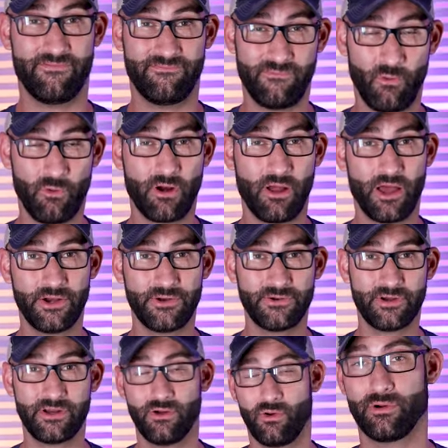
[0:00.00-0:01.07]
a
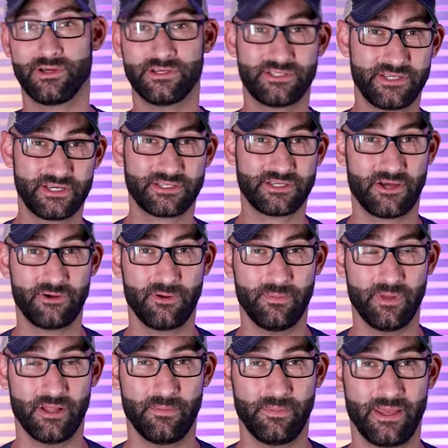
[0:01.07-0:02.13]
400 or a 600
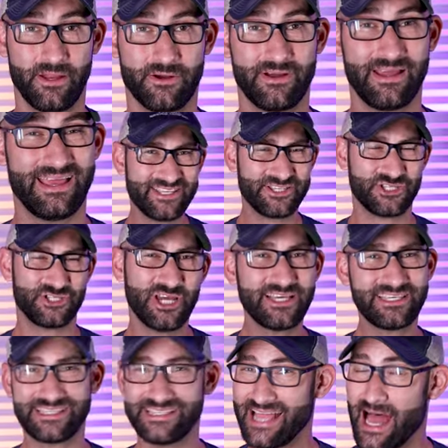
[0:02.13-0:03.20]
millimeter. It's
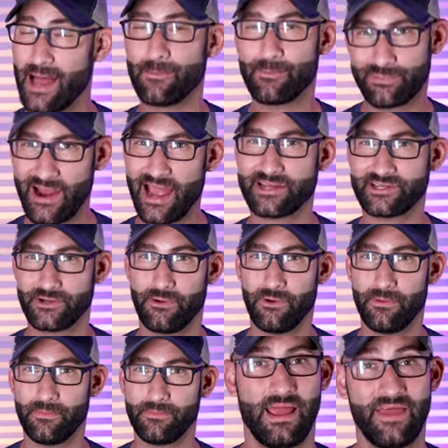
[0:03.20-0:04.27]
just not
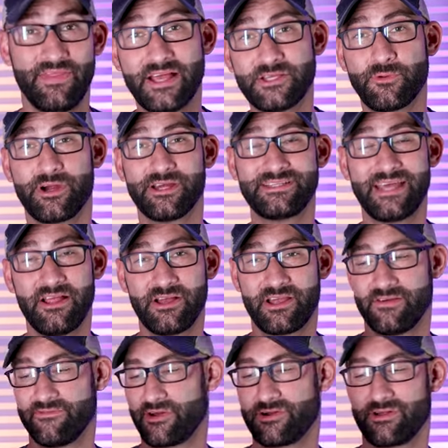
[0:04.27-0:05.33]
practical. And that's where a
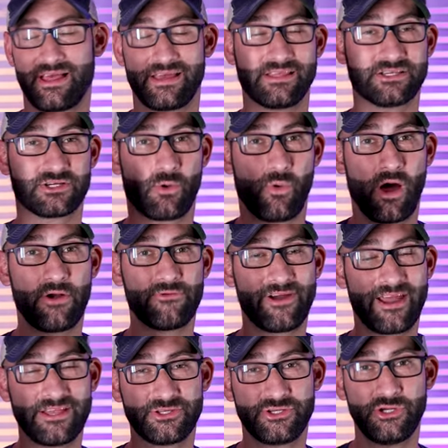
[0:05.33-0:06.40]
teleconverter like this
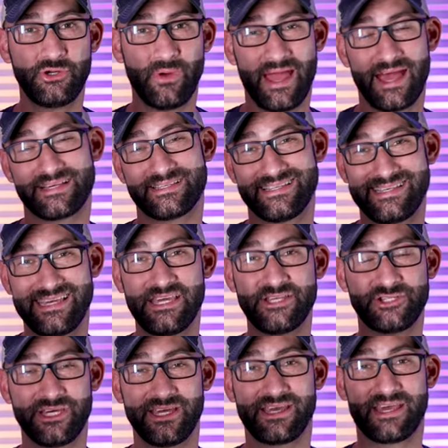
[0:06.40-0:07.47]
Quantaray
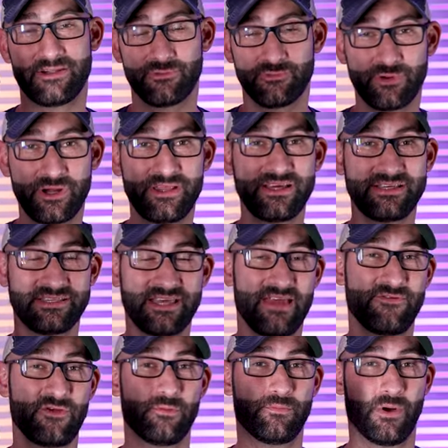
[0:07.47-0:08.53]
2XDG can really
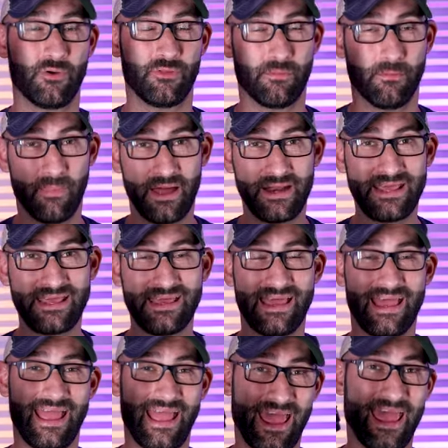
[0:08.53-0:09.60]
save you both money
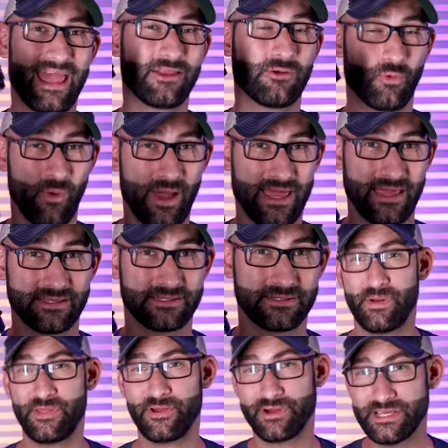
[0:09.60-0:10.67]
and weight.
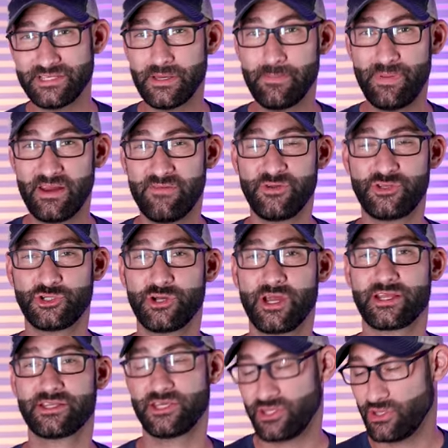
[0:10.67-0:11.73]
But there is a bit of a
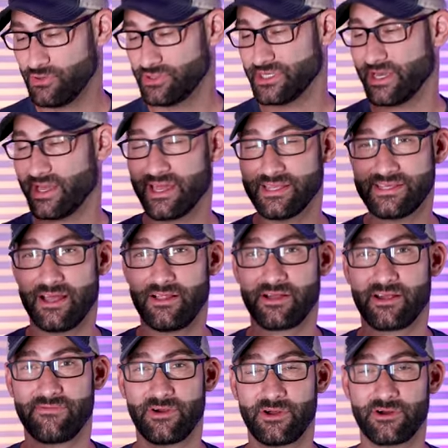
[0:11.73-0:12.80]
trick to using a
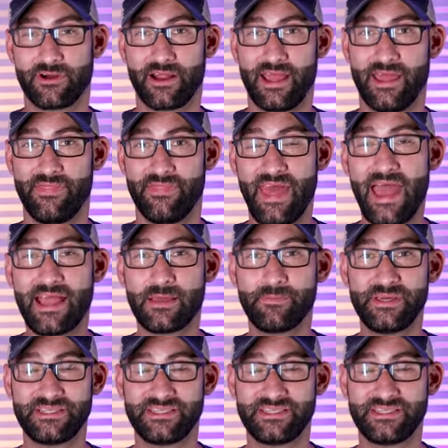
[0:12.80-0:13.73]
teleconverter, and that can